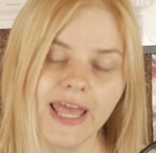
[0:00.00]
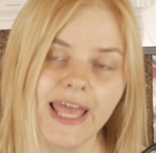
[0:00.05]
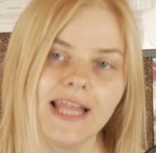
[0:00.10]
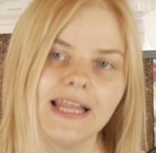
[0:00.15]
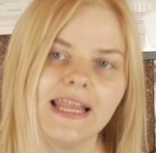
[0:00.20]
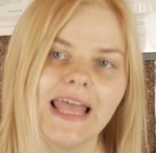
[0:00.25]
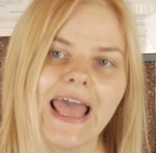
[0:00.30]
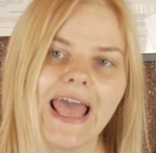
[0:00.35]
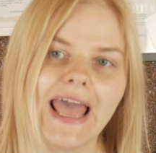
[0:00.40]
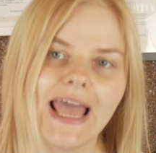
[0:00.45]

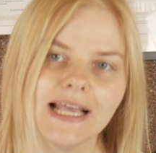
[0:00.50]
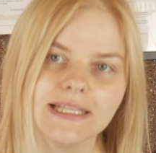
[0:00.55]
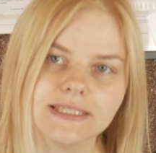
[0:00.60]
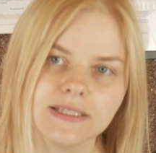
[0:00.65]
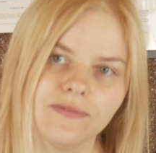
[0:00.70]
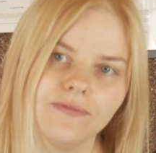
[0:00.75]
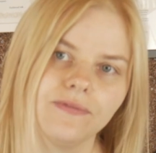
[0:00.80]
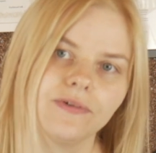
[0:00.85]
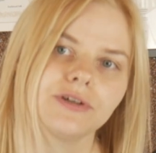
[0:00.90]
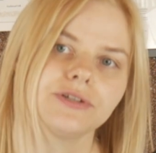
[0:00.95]
and
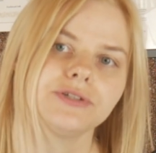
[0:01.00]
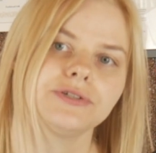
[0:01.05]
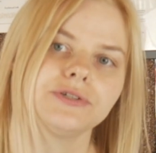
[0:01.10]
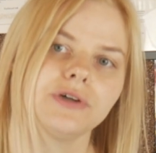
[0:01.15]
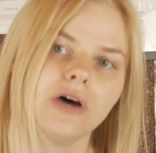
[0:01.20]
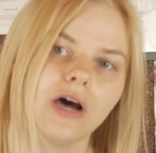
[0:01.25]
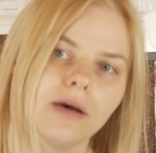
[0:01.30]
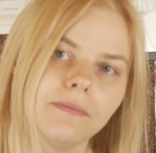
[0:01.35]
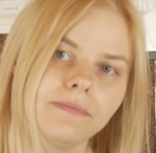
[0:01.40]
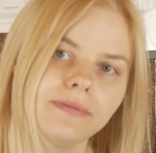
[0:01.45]
ask for
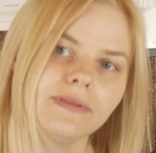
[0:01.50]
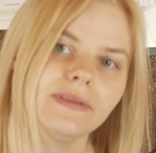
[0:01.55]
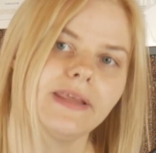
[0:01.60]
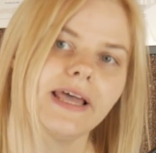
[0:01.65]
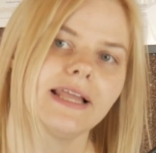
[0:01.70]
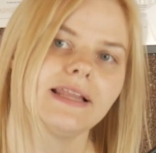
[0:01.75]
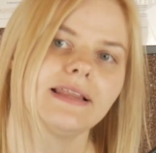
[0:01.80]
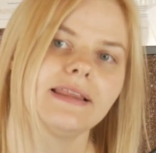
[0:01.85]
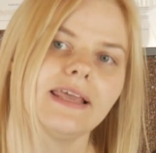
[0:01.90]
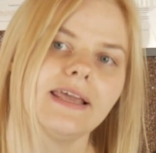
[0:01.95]
shop
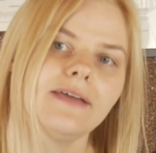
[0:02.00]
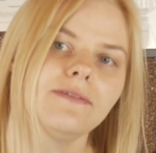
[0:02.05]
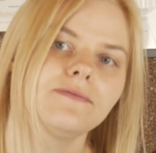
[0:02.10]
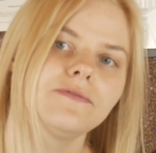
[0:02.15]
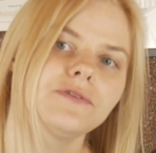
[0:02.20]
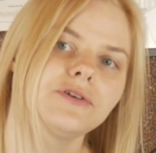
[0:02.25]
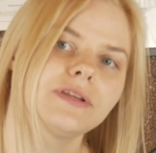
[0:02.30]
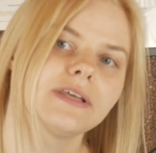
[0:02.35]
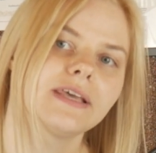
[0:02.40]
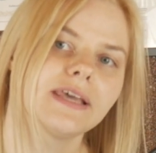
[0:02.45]
that they
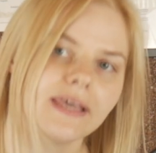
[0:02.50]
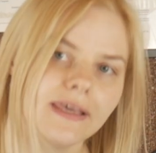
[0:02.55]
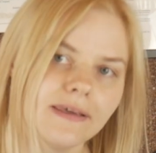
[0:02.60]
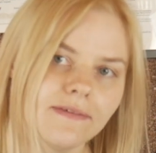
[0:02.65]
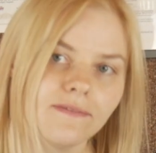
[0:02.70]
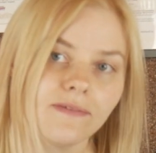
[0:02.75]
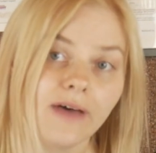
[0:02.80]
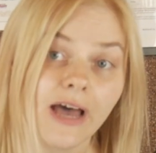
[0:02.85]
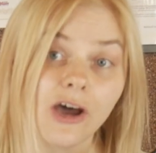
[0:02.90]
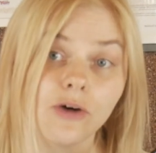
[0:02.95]
would
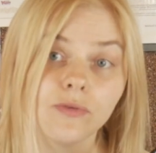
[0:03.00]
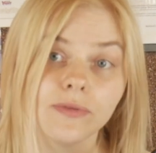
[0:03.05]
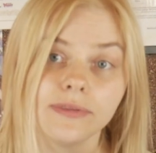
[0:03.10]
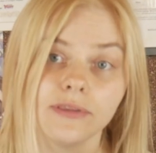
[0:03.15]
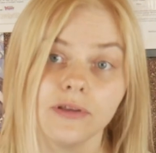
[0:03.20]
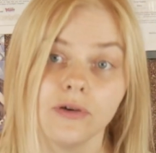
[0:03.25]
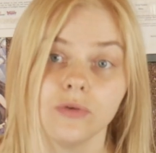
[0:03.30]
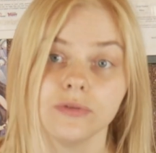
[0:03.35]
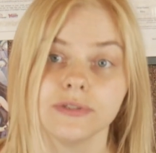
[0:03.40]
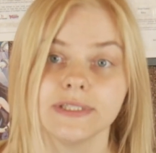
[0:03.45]
give out
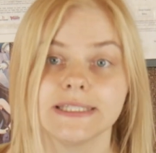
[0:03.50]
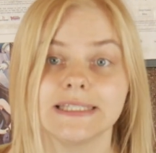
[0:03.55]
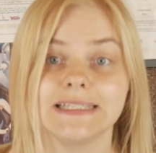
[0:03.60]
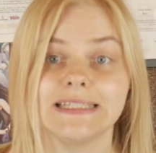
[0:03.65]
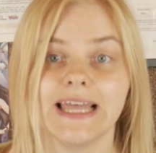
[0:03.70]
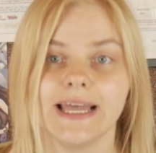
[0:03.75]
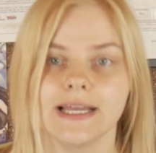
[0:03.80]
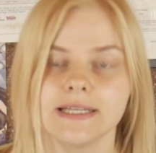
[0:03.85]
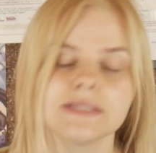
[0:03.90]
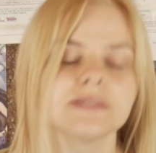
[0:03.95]
those
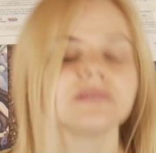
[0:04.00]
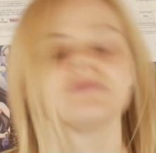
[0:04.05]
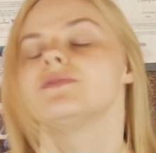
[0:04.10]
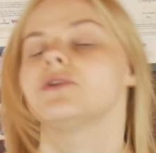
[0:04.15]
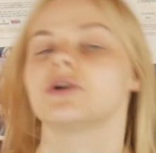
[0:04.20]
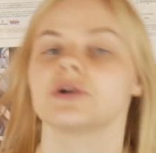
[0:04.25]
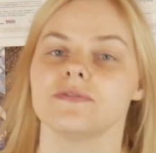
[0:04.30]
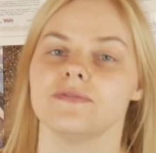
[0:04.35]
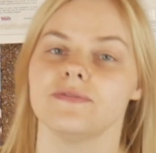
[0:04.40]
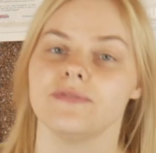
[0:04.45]
decks
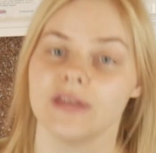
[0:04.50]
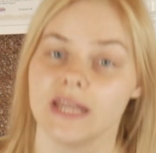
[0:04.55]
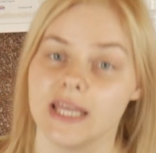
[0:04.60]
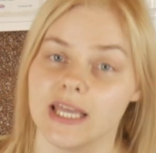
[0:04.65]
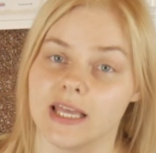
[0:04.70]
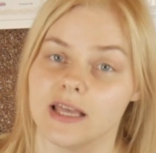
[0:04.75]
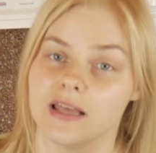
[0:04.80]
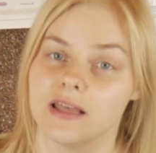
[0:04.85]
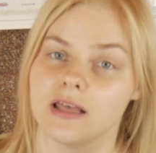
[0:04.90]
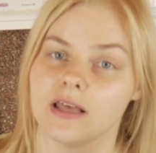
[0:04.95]
for
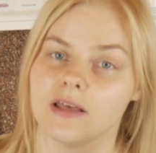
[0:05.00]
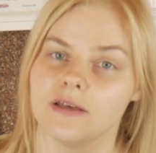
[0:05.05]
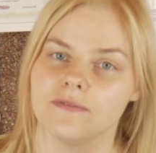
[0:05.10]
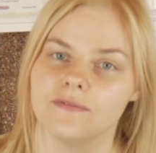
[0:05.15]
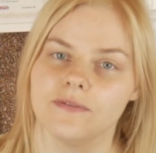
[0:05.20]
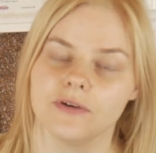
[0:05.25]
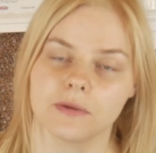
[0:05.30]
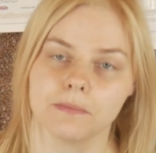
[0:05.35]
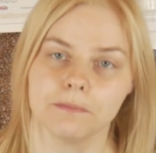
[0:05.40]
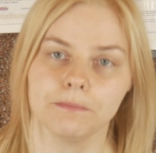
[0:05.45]
free
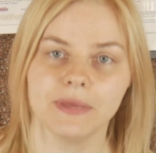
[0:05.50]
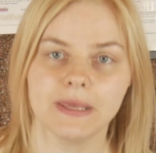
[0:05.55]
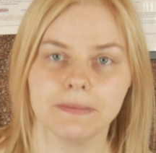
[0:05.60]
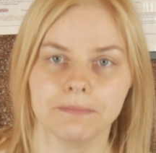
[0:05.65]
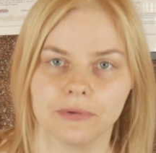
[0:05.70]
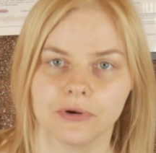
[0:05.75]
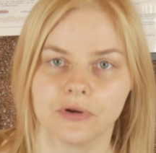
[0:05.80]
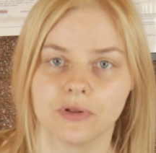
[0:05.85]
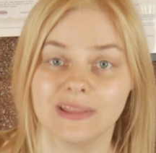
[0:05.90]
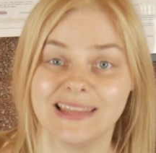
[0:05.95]
for
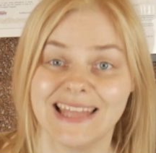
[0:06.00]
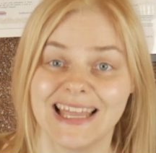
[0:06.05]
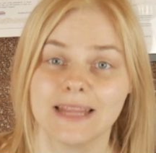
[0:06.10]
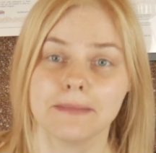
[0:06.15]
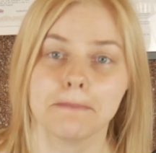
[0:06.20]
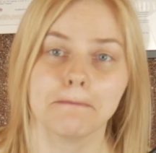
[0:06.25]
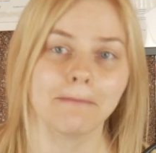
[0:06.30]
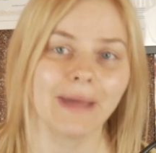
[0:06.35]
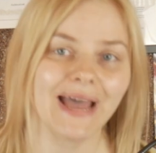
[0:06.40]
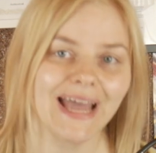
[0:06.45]
people
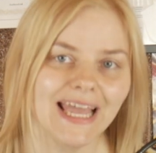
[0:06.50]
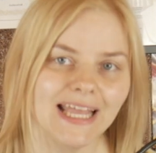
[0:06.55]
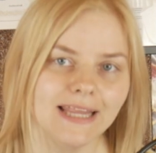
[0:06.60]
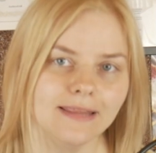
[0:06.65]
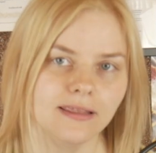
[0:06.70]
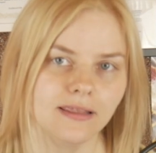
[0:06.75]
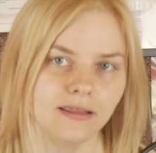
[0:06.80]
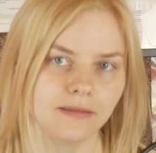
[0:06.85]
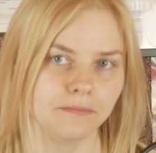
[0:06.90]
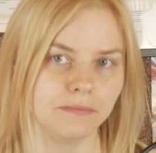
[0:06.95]
that
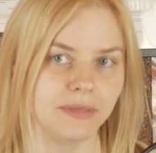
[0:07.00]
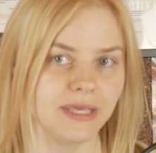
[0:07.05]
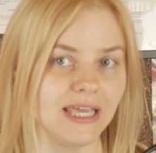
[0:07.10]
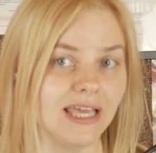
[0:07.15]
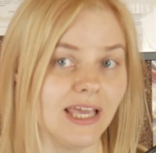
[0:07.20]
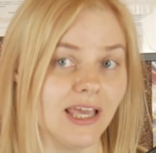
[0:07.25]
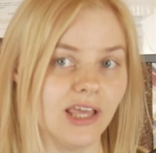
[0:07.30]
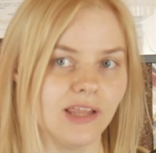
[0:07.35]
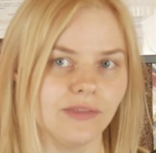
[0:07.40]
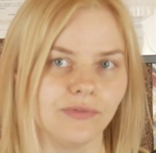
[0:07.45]
might
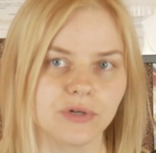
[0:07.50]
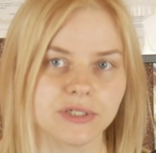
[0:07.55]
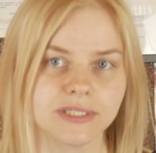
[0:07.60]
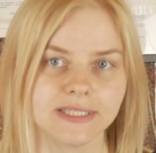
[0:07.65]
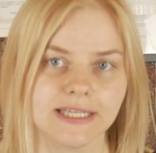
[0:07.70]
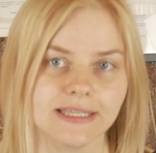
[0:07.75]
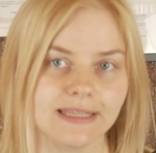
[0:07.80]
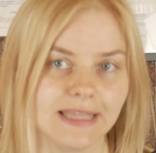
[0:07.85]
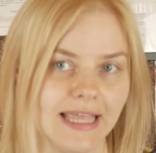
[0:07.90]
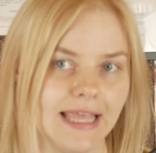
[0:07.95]
be
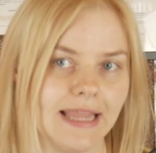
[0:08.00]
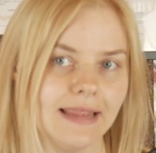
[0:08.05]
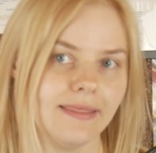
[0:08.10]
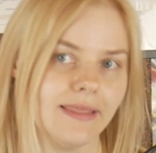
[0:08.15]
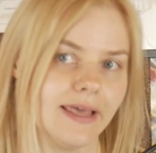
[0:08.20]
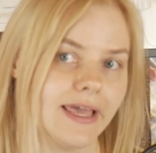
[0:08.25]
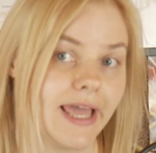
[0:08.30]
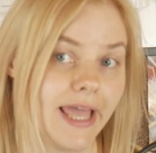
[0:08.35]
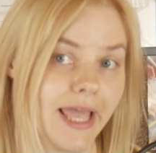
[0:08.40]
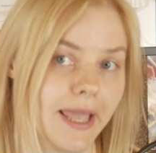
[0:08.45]
interested
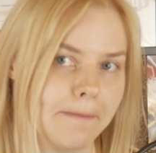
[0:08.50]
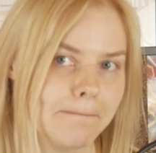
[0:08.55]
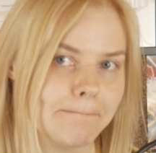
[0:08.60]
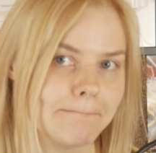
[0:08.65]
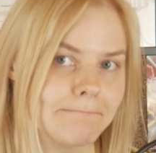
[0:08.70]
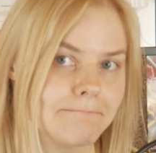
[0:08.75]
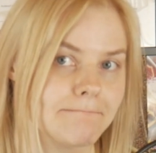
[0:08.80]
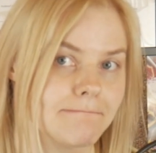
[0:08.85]
in the game.